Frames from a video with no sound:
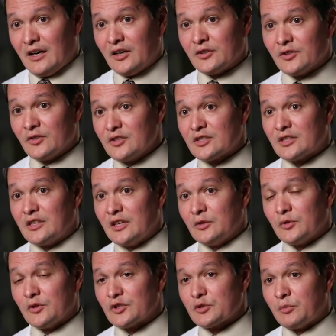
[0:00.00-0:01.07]
under the
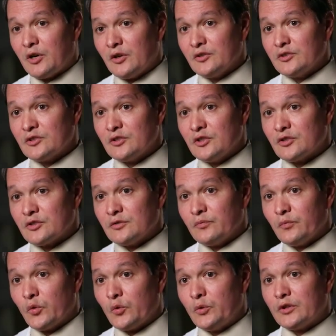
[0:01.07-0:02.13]
skin with a small
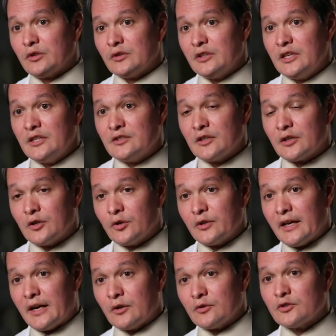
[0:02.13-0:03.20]
incision, with leads that go
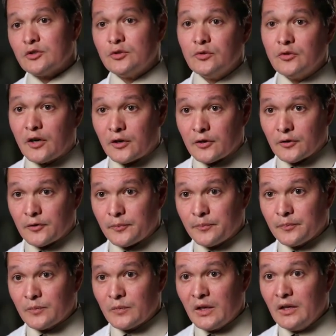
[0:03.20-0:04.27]
down to the heart.
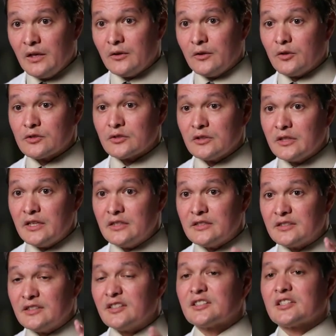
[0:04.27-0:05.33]
Those
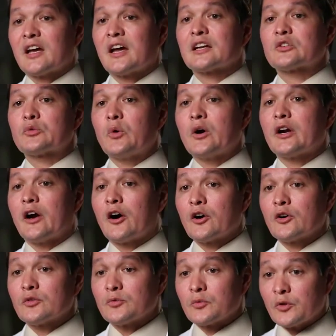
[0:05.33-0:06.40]
leads detect what
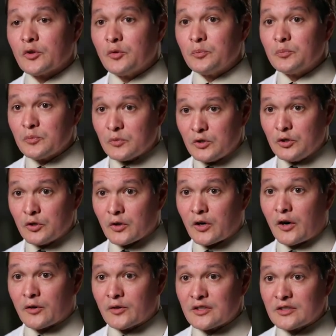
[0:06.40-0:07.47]
heart rhythm your
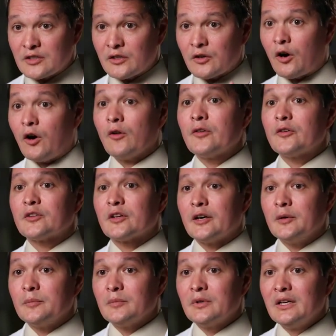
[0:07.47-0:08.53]
heart is in all the
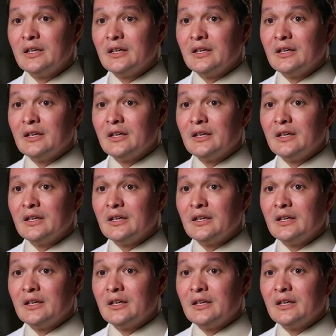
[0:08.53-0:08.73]
time,